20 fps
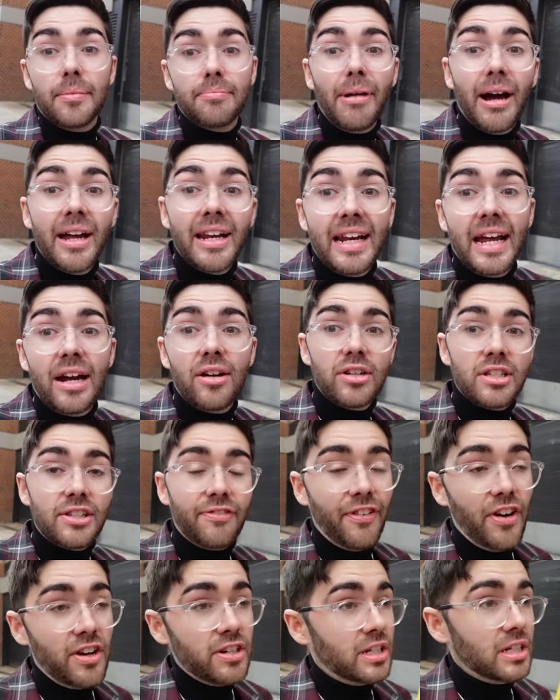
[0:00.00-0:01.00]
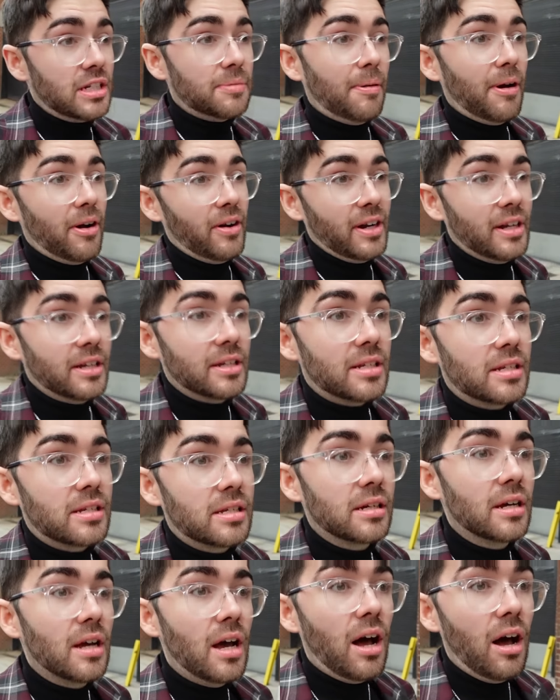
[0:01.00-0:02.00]
mine and Aeron's first
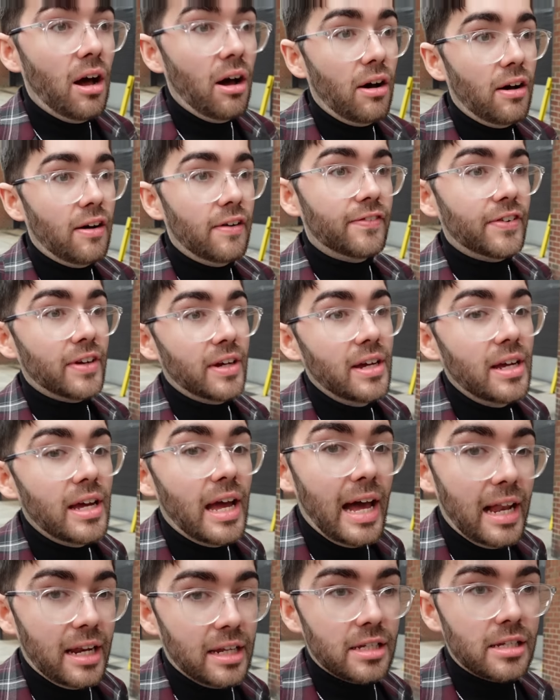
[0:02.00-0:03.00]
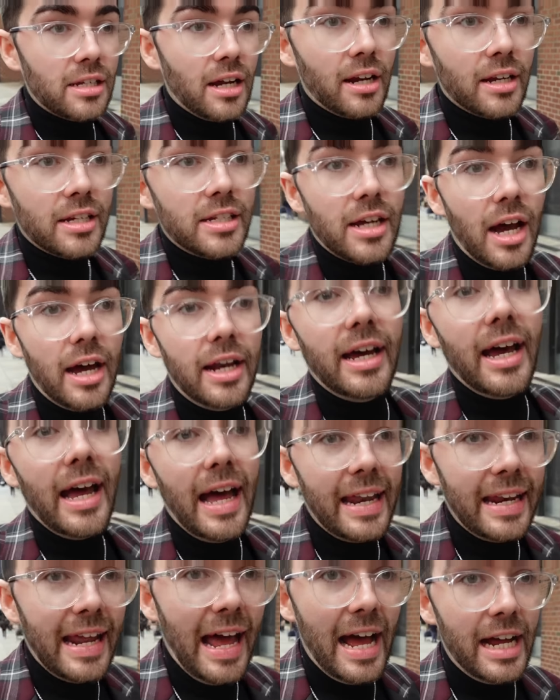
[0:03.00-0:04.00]
experience of Ellen Stardust Diner
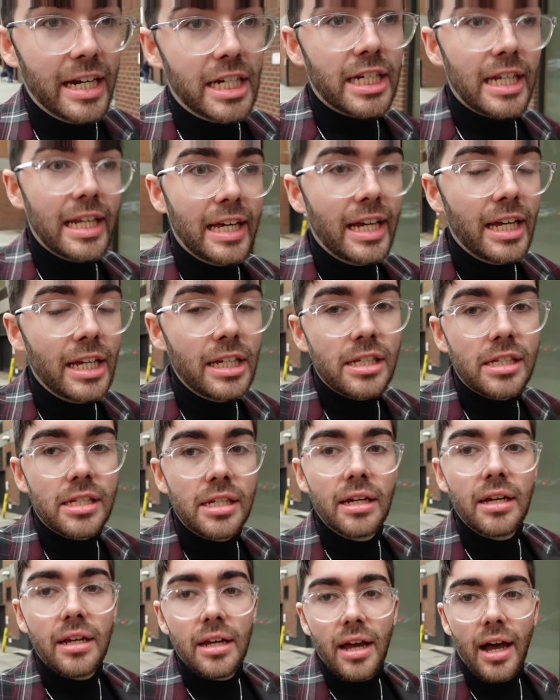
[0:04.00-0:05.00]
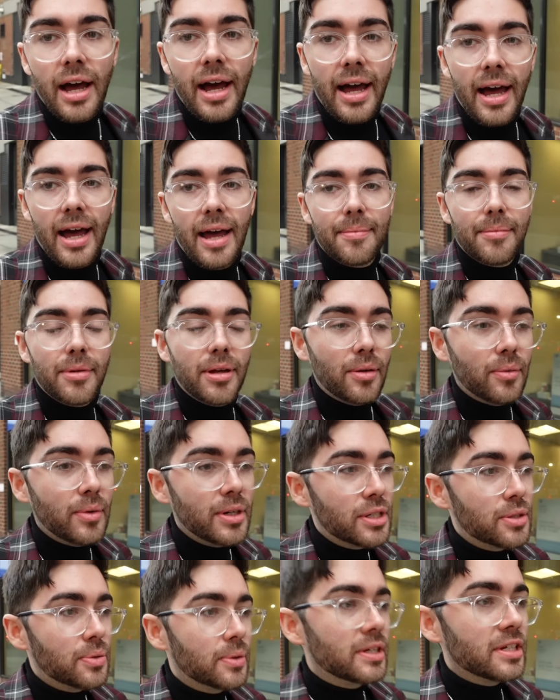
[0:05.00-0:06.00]
and Ashley's, um,
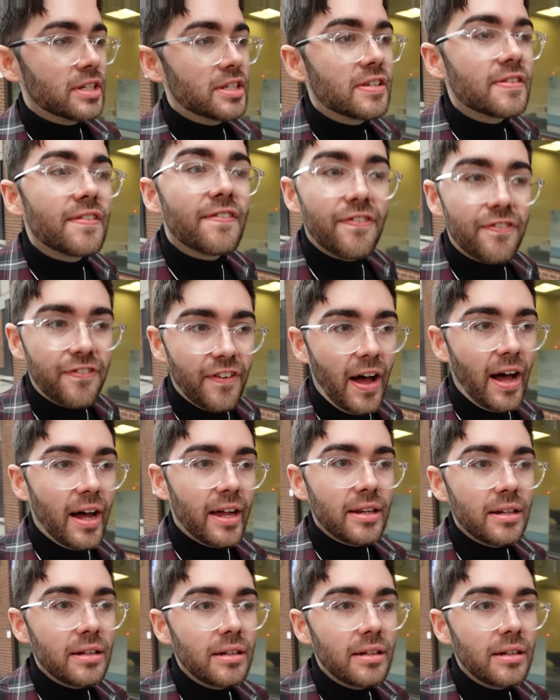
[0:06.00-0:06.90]
which was fun,